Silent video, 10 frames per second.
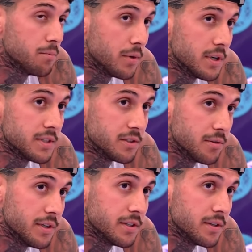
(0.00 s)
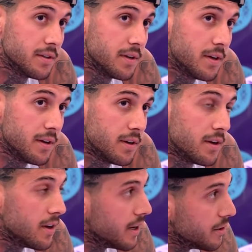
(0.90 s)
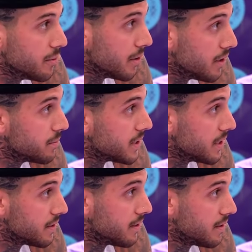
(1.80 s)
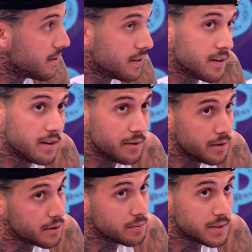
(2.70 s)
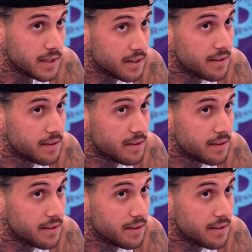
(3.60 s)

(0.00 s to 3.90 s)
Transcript: my situation. I know we're all upset. I know you're upset.